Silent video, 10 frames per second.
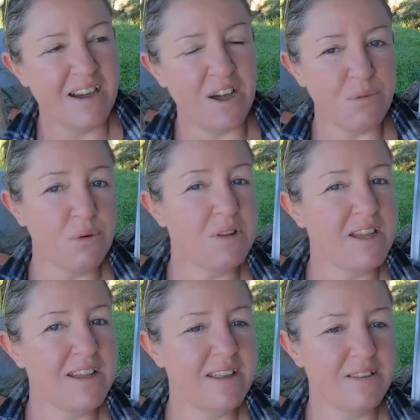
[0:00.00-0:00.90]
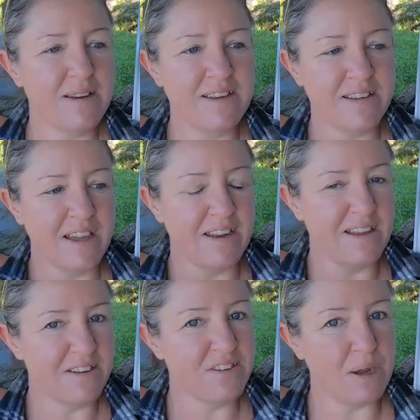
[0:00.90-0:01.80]
unruly, so I need to kind
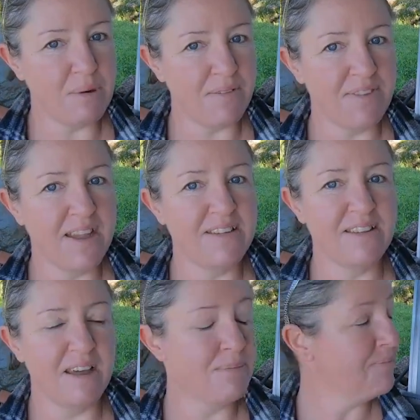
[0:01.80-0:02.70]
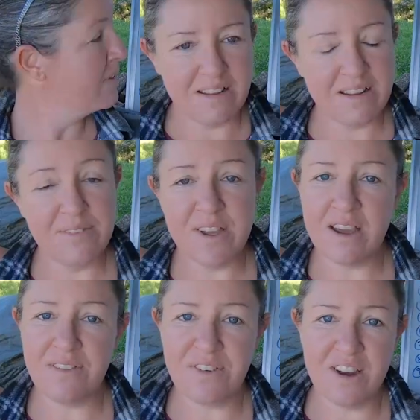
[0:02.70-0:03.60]
of chop off the ends of them. Living
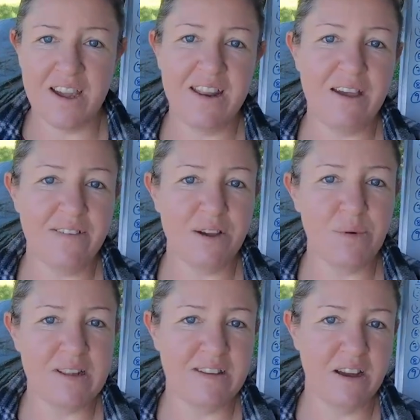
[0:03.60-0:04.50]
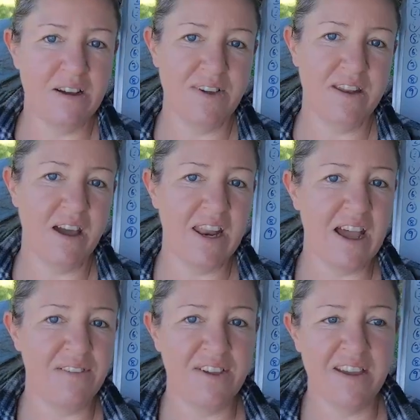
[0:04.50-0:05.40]
off-grid, having a wood stove, and not
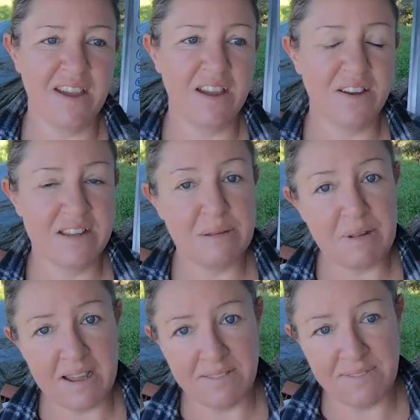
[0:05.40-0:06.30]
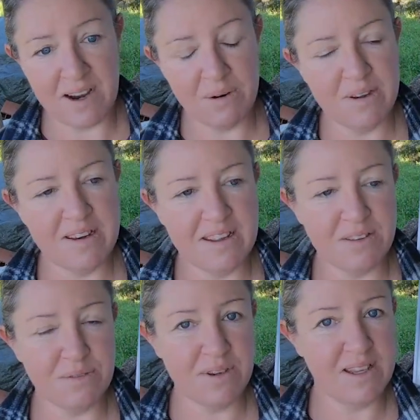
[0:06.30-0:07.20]
having a good supply of firewood
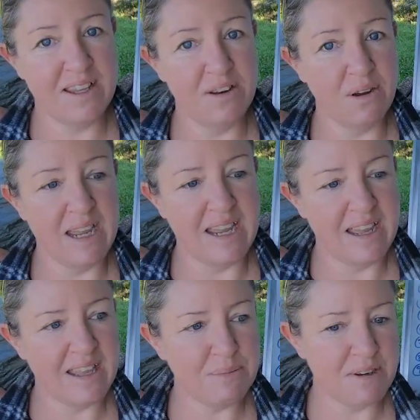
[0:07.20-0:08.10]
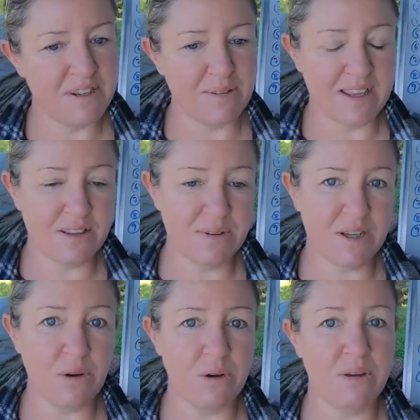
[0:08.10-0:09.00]
is really annoying, especially when it gets really
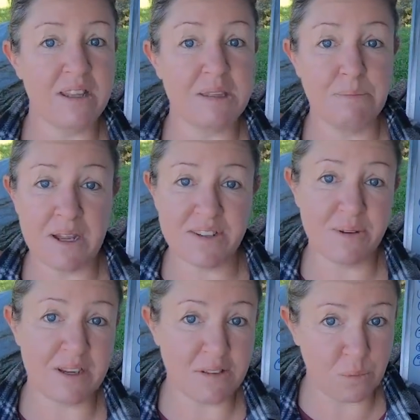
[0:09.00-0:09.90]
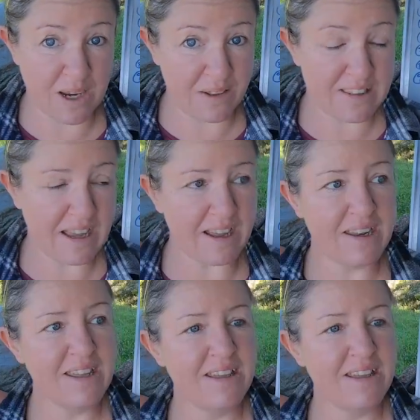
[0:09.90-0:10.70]
cold, especially when it's wet outside.